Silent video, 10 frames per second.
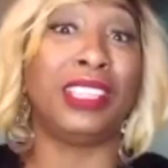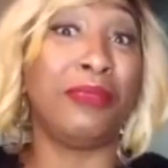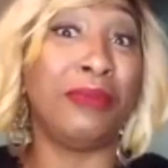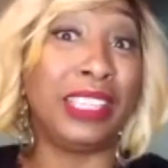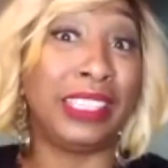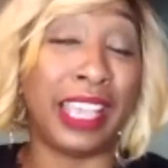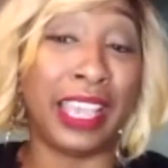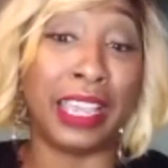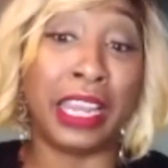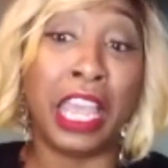keep me
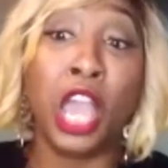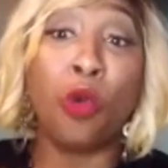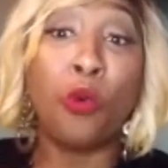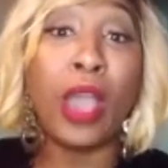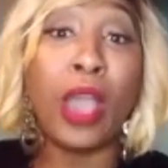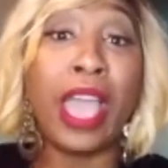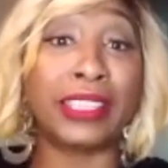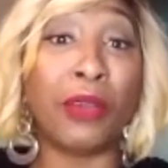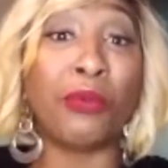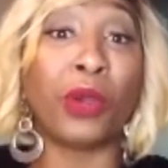sane.
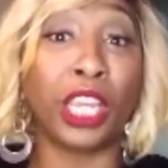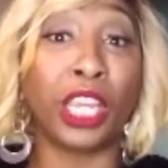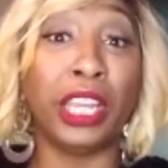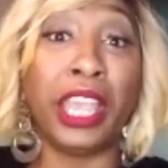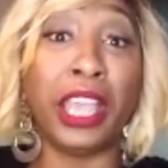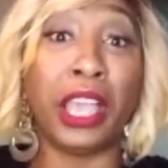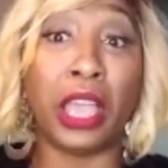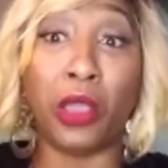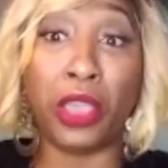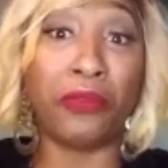As I'm working,
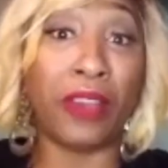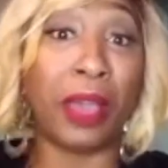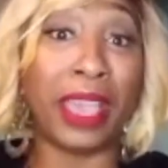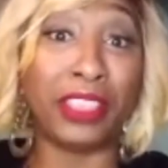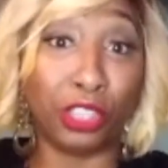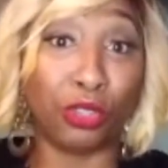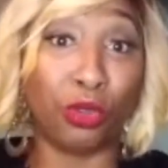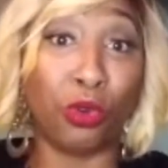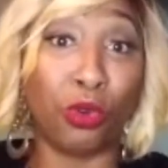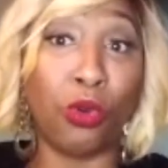if I'm at the
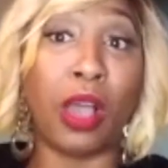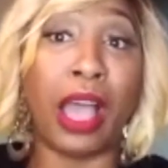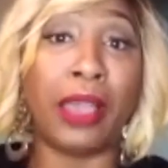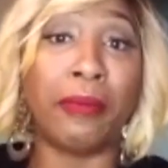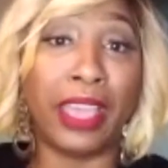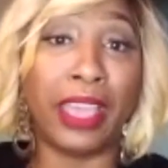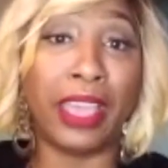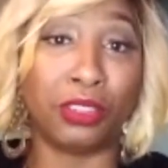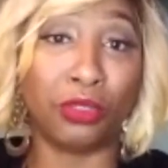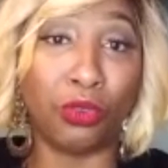school, I'm at
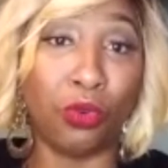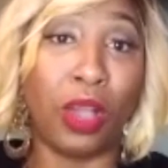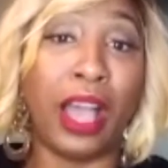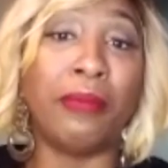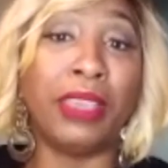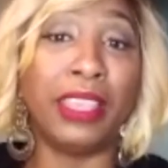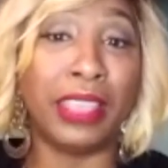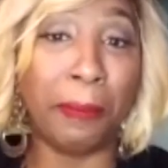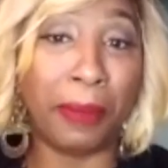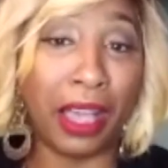the school. I'm in
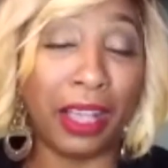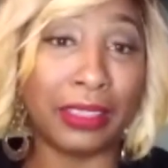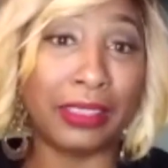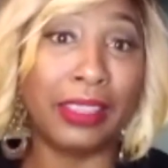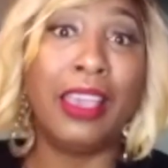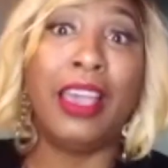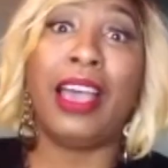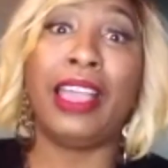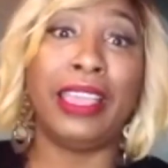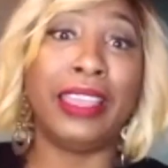that box,
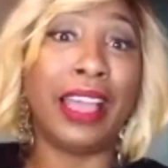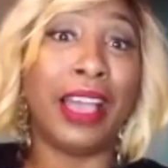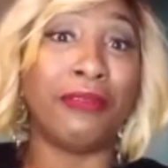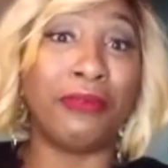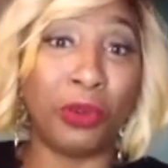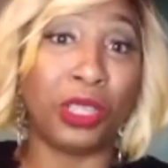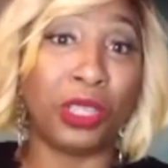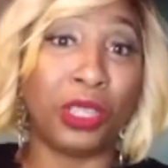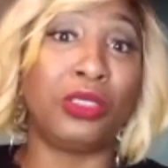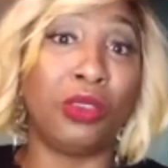and I'm
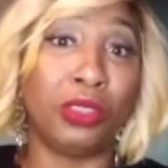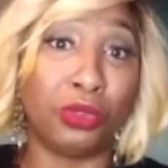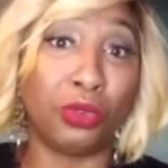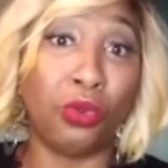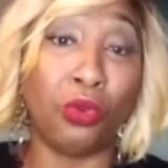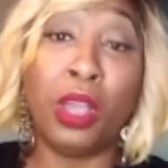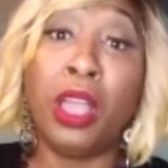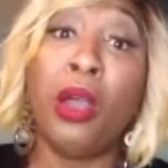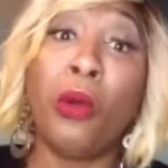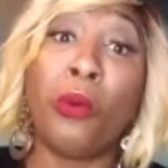focused on the school.
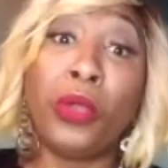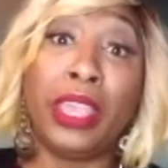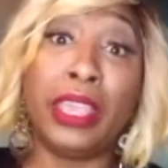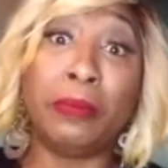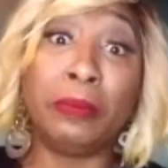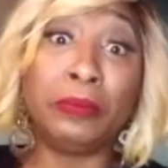When